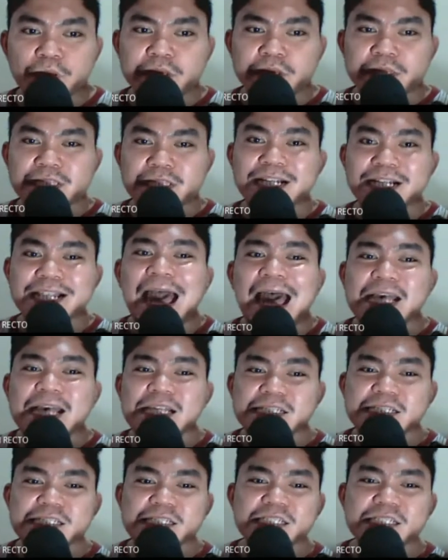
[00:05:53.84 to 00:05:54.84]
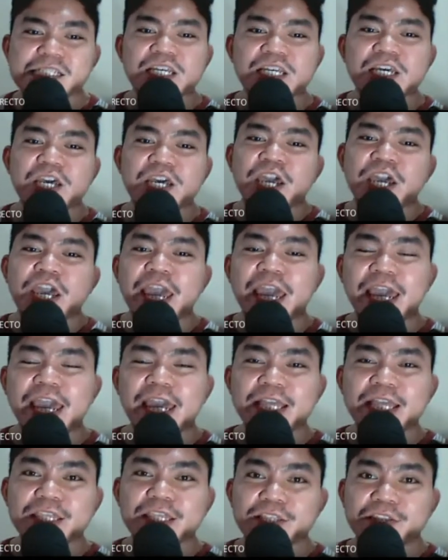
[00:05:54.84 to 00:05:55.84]
the class,
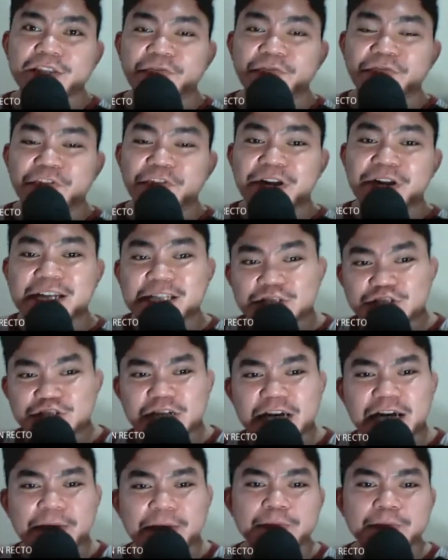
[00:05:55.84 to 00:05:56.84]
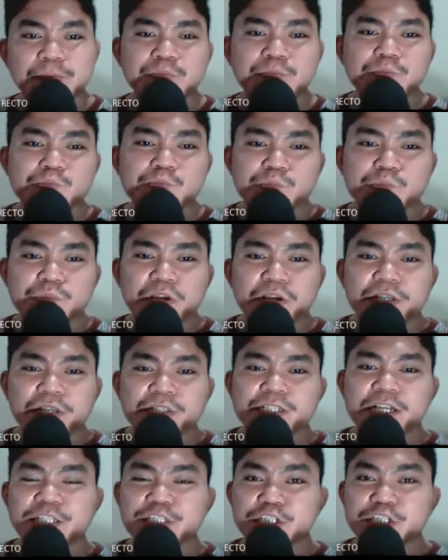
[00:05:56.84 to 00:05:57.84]
and the differentia.
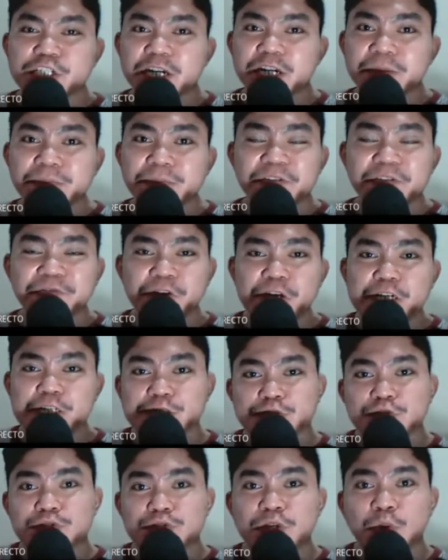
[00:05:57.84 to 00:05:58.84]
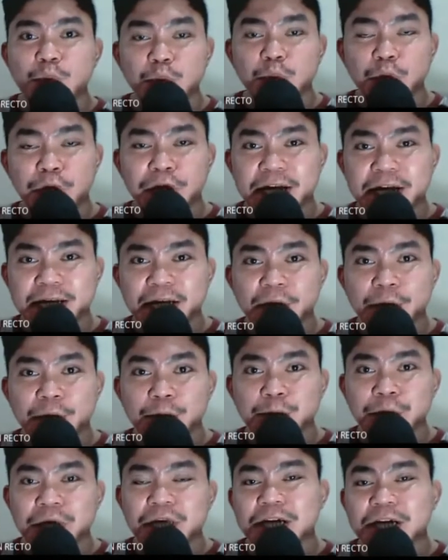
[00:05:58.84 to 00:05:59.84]
The term refers to the word
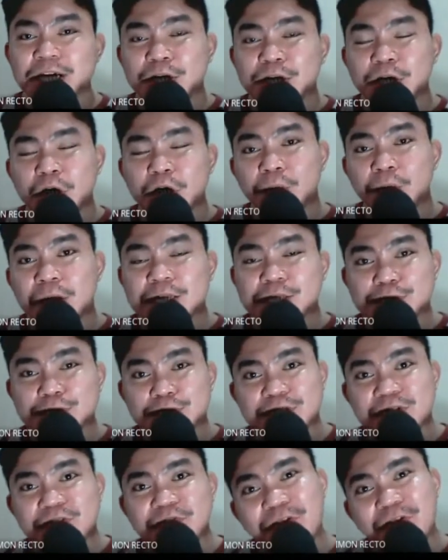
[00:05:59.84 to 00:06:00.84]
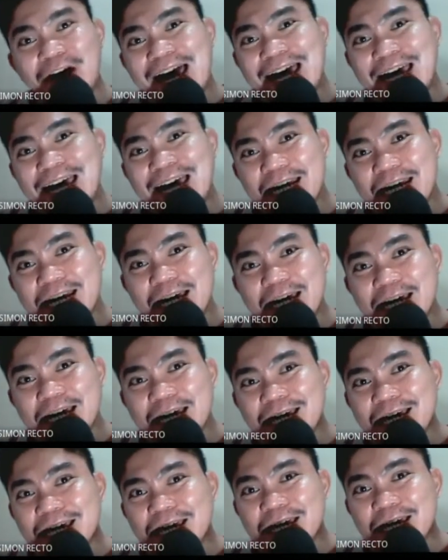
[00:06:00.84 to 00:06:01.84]
we are going to define.
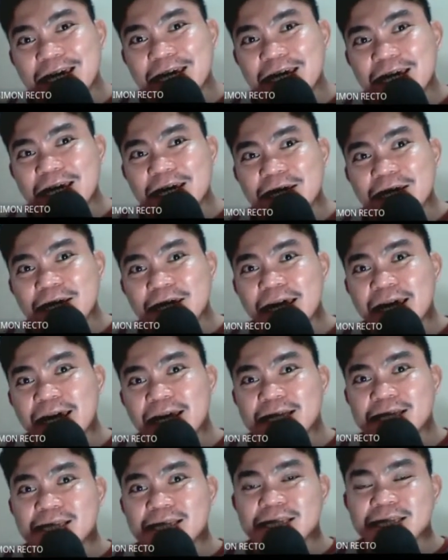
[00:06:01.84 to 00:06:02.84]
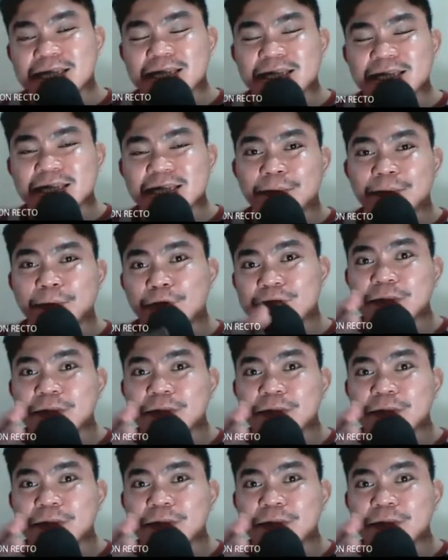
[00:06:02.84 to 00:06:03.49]
It's the most